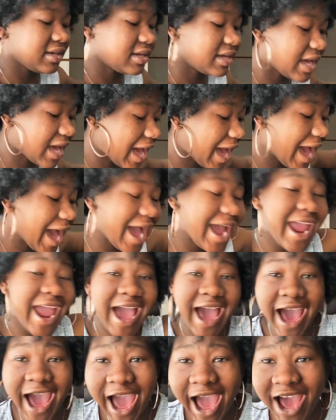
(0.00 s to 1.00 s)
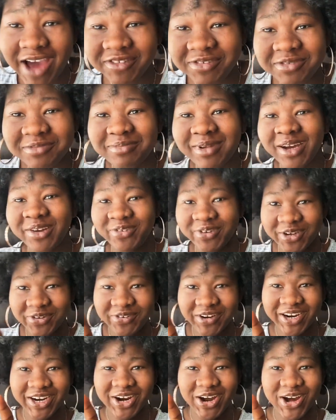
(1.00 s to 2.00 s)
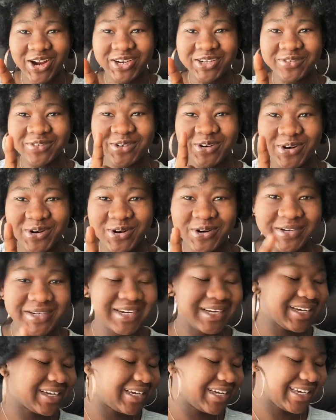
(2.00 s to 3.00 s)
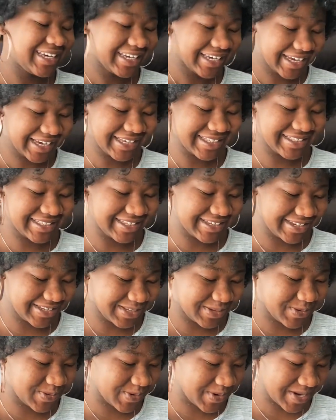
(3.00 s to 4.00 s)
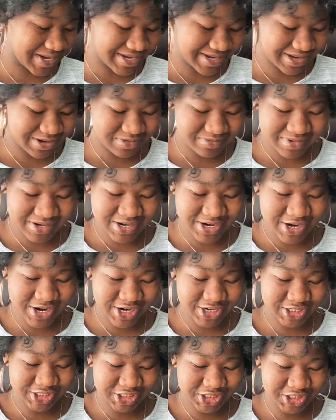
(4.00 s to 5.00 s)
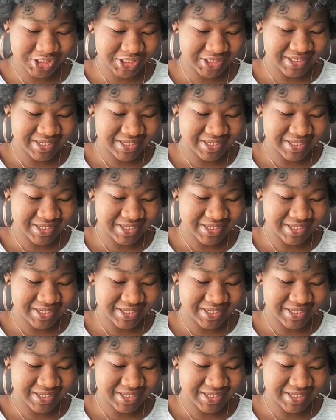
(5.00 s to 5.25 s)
I have my favorite color of all is this one. Oh my gosh.